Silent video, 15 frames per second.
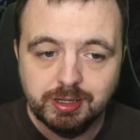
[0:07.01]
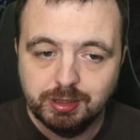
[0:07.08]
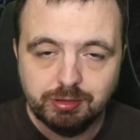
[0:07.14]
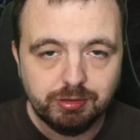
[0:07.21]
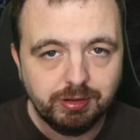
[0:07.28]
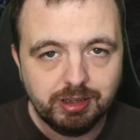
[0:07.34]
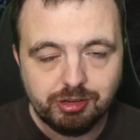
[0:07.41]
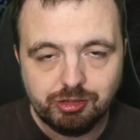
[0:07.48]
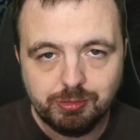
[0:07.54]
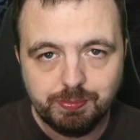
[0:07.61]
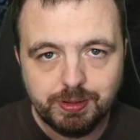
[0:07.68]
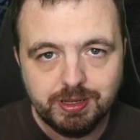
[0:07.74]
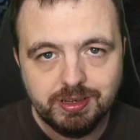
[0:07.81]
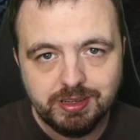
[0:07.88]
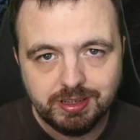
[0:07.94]
So let's jump
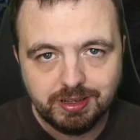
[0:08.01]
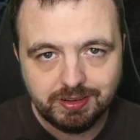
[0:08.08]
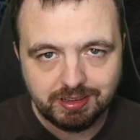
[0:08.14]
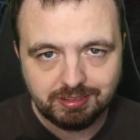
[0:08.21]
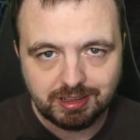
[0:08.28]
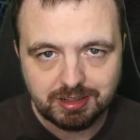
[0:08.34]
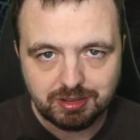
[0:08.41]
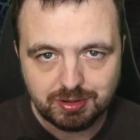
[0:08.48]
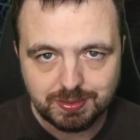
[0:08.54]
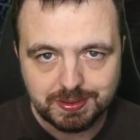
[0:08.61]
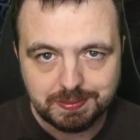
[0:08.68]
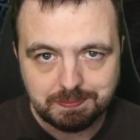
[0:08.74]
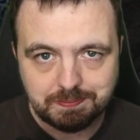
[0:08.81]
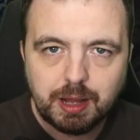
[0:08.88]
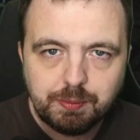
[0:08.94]
in and let's get to it.
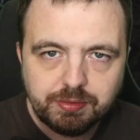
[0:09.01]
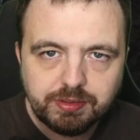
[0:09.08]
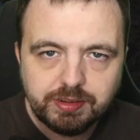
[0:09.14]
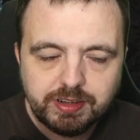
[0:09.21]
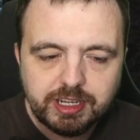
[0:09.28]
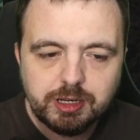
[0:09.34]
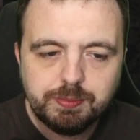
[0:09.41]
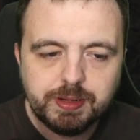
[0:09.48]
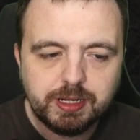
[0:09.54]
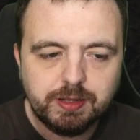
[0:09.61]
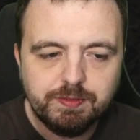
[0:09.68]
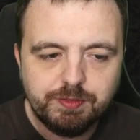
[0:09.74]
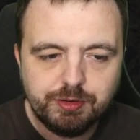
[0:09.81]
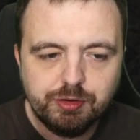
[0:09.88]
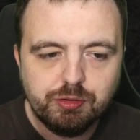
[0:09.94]
I was a little bit
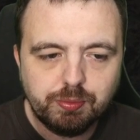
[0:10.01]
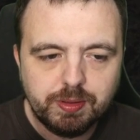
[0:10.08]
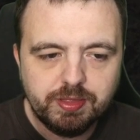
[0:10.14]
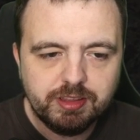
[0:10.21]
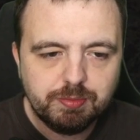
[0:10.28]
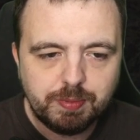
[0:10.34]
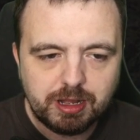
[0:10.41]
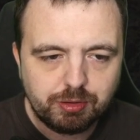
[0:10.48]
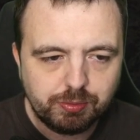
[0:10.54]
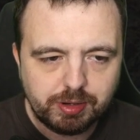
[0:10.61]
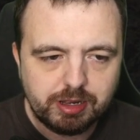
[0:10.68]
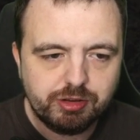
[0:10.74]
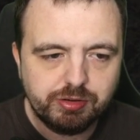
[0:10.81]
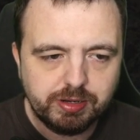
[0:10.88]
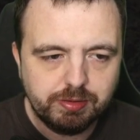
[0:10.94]
confused when this patch would
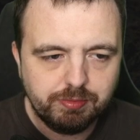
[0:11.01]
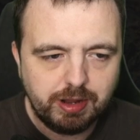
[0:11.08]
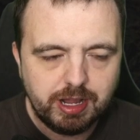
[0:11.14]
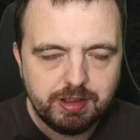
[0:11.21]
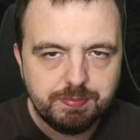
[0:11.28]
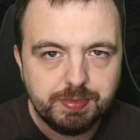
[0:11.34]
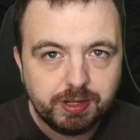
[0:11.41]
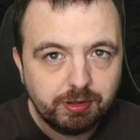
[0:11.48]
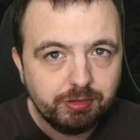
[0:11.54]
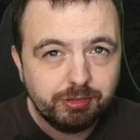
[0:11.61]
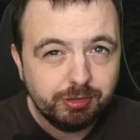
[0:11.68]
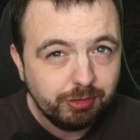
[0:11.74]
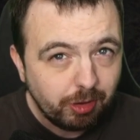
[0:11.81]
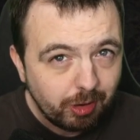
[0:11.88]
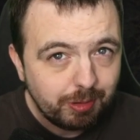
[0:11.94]
actually arrive, because
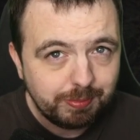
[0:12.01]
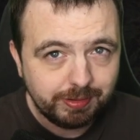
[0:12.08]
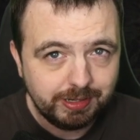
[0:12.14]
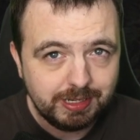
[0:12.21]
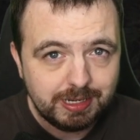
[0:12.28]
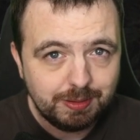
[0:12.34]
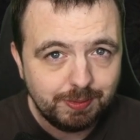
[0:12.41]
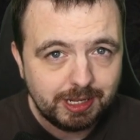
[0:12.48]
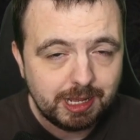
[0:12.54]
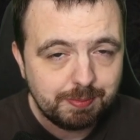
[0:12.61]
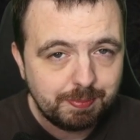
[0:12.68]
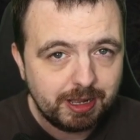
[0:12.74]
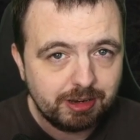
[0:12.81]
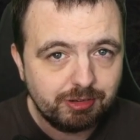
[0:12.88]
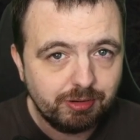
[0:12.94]
normally we get
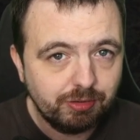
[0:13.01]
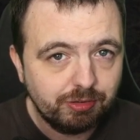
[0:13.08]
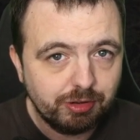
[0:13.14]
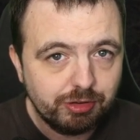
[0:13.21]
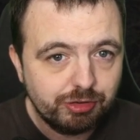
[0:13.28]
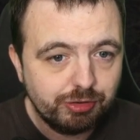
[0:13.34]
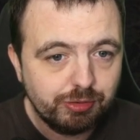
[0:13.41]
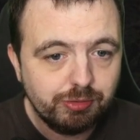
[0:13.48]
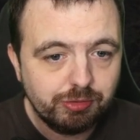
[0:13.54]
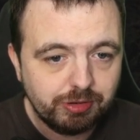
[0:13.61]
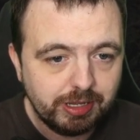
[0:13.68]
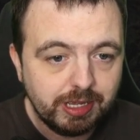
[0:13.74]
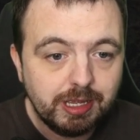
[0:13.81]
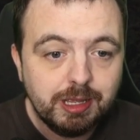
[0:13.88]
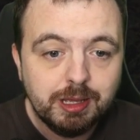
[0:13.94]
patch notes on
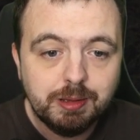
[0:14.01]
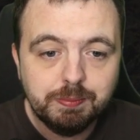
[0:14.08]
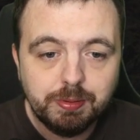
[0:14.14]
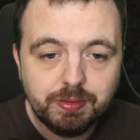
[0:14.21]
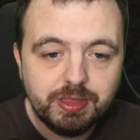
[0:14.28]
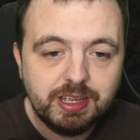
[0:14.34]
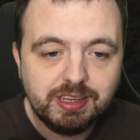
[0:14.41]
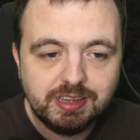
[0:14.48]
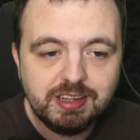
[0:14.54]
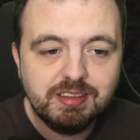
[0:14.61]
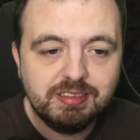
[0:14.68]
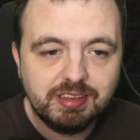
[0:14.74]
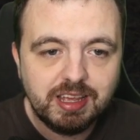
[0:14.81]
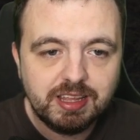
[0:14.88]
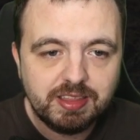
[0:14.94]
Tuesday, but they did
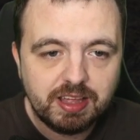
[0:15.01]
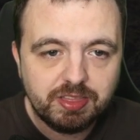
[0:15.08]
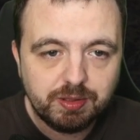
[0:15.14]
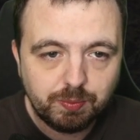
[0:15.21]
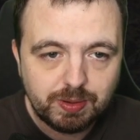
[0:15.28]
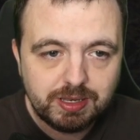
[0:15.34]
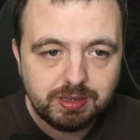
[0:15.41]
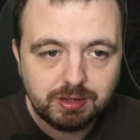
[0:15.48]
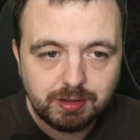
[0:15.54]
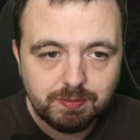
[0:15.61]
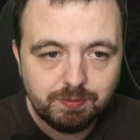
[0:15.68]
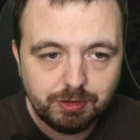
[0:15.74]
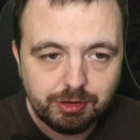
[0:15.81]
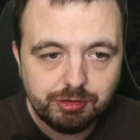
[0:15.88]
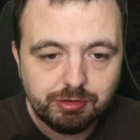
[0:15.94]
say that the Winter
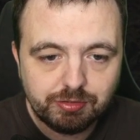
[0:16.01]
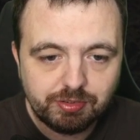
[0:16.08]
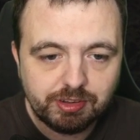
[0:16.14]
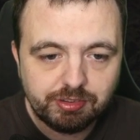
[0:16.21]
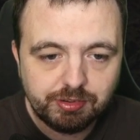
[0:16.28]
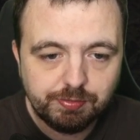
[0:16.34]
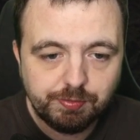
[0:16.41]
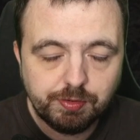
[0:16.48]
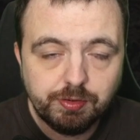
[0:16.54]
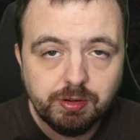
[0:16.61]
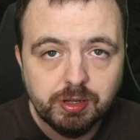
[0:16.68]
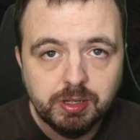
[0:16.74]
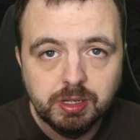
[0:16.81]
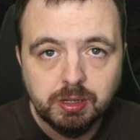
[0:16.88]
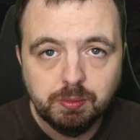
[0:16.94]
Convergence Festival
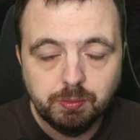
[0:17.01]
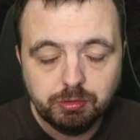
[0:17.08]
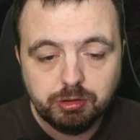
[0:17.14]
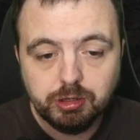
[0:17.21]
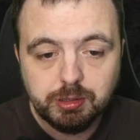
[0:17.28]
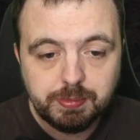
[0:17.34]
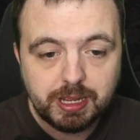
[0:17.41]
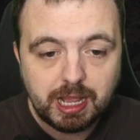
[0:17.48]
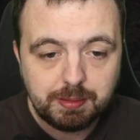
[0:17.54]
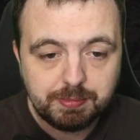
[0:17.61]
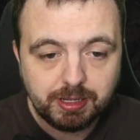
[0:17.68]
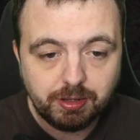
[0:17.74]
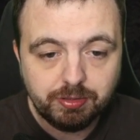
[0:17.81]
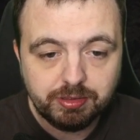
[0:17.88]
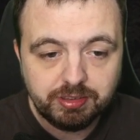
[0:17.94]
was going to be
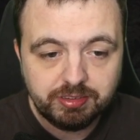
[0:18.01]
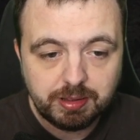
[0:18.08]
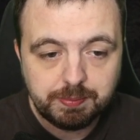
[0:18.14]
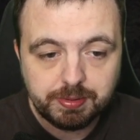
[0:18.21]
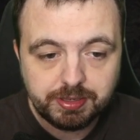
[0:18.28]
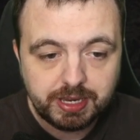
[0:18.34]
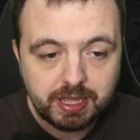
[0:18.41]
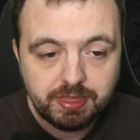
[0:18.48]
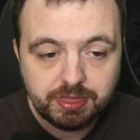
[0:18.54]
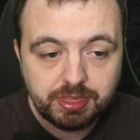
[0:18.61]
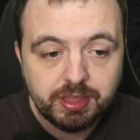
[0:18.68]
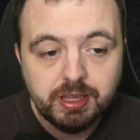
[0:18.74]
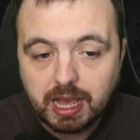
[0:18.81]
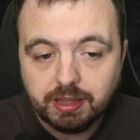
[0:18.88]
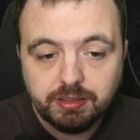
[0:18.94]
happening on December 10th,
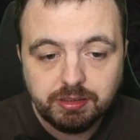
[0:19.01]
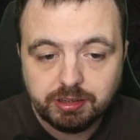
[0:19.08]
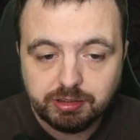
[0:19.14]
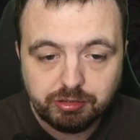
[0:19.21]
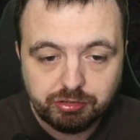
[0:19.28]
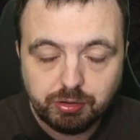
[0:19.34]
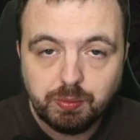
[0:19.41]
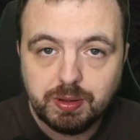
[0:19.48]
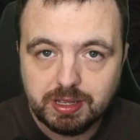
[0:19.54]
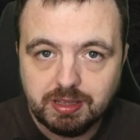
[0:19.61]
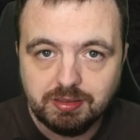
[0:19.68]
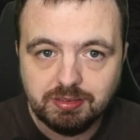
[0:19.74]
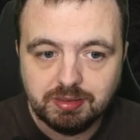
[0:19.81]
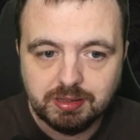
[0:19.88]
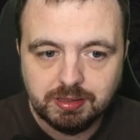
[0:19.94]
and so it
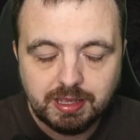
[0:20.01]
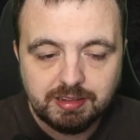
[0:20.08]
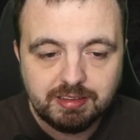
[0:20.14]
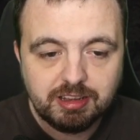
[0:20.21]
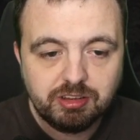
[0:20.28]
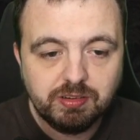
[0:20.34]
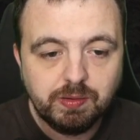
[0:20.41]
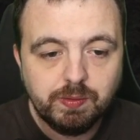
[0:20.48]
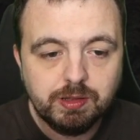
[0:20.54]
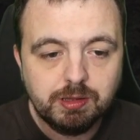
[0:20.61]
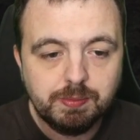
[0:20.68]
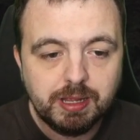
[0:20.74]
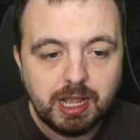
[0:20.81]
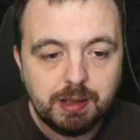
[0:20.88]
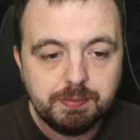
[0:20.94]
is. It's actually going to
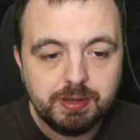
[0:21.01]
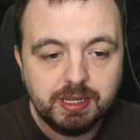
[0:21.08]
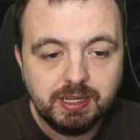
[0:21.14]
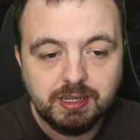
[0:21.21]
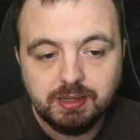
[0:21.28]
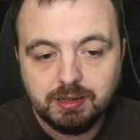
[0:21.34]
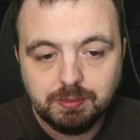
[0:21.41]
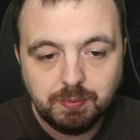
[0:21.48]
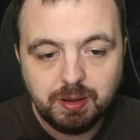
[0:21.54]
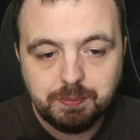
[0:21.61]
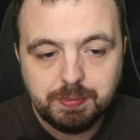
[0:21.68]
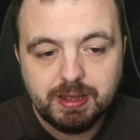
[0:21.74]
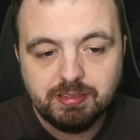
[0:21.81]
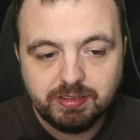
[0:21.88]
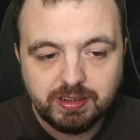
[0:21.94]
be happening, well,
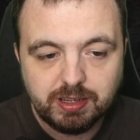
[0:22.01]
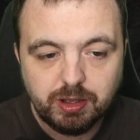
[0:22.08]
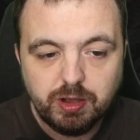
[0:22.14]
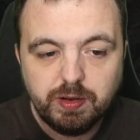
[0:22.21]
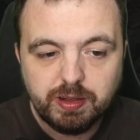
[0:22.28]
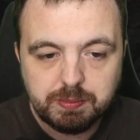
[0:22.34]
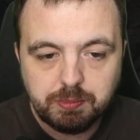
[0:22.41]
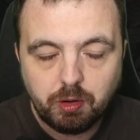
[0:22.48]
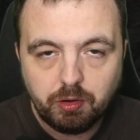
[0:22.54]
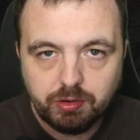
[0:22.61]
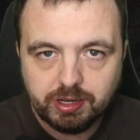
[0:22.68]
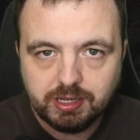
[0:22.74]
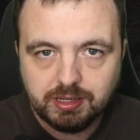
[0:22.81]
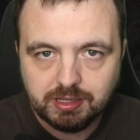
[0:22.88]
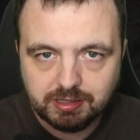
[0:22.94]
basically early
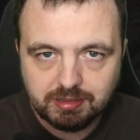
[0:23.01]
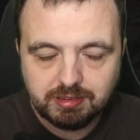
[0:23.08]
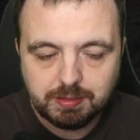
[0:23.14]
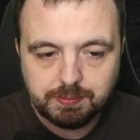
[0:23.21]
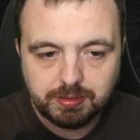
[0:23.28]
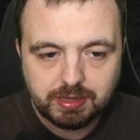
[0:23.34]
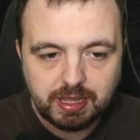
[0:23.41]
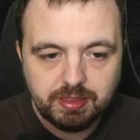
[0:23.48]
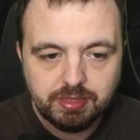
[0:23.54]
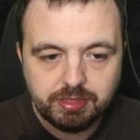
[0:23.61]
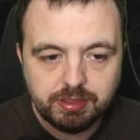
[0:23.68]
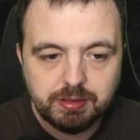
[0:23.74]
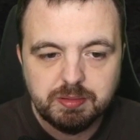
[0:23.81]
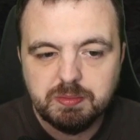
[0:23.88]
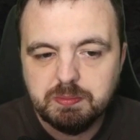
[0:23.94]
morning, December 10th,
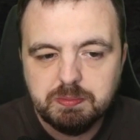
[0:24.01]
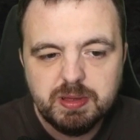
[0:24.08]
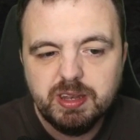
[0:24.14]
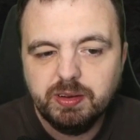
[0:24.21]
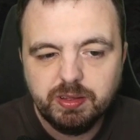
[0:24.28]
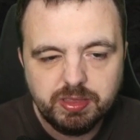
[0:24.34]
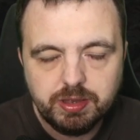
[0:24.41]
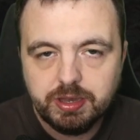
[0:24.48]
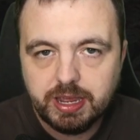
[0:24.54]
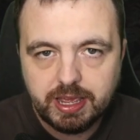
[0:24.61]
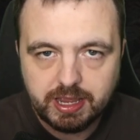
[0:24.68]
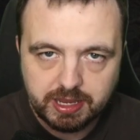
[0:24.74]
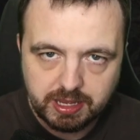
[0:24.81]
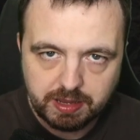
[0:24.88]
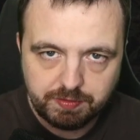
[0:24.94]
middle of the
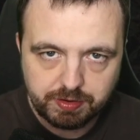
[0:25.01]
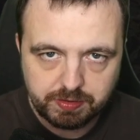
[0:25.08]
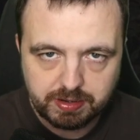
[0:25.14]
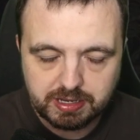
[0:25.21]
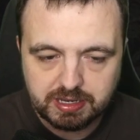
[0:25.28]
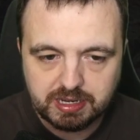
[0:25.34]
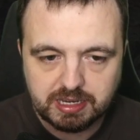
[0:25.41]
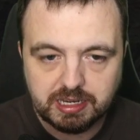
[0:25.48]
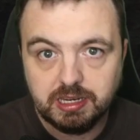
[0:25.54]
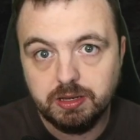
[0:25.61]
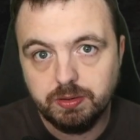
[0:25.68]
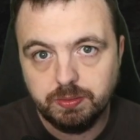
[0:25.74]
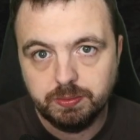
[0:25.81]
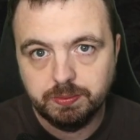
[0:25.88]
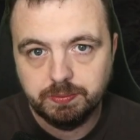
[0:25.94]
day if you're in
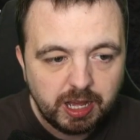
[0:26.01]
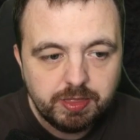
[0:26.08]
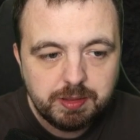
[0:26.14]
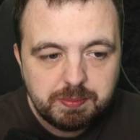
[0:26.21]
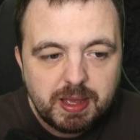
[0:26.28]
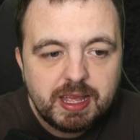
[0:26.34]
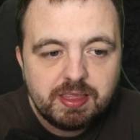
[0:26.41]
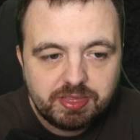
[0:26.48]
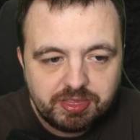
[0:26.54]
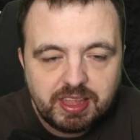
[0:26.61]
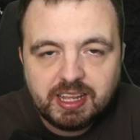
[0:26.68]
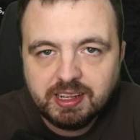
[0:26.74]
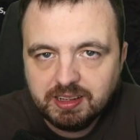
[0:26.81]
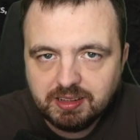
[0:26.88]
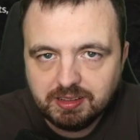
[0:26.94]
EU. And the main
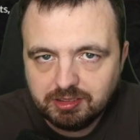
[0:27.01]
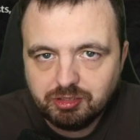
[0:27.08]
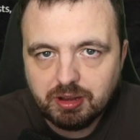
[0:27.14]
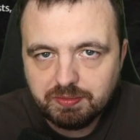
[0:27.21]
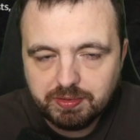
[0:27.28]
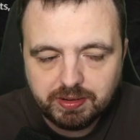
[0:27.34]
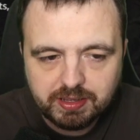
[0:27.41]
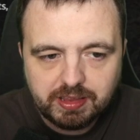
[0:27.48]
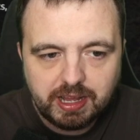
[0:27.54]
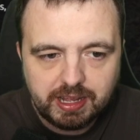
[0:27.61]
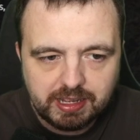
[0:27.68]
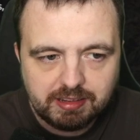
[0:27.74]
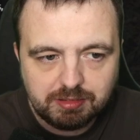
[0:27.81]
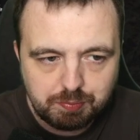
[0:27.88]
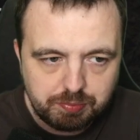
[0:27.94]
thing generally that
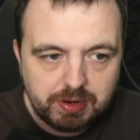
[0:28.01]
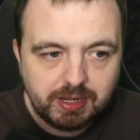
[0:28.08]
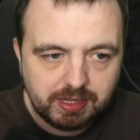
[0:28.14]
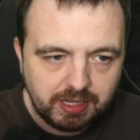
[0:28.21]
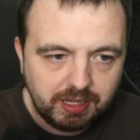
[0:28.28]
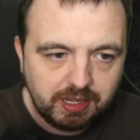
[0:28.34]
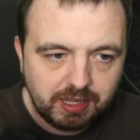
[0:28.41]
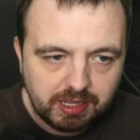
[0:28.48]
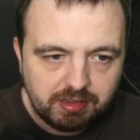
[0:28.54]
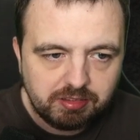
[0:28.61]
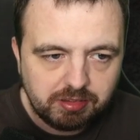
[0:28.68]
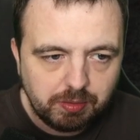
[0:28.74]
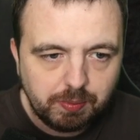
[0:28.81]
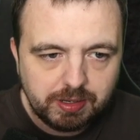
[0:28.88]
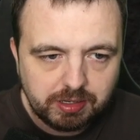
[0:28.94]
it's bringing is
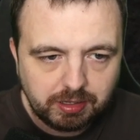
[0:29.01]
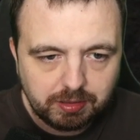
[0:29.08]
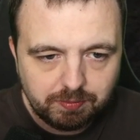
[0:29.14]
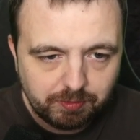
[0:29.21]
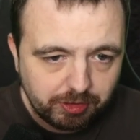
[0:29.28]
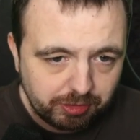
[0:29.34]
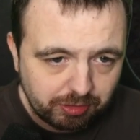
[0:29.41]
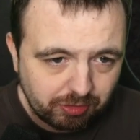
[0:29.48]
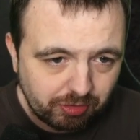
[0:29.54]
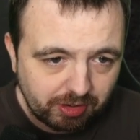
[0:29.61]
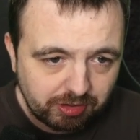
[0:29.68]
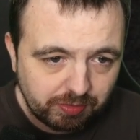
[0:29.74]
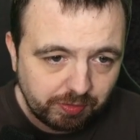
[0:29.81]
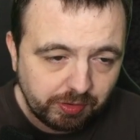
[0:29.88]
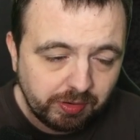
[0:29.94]
the Winter Convergence
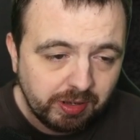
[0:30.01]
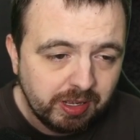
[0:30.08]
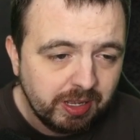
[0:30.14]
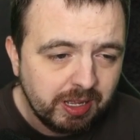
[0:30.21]
Festival.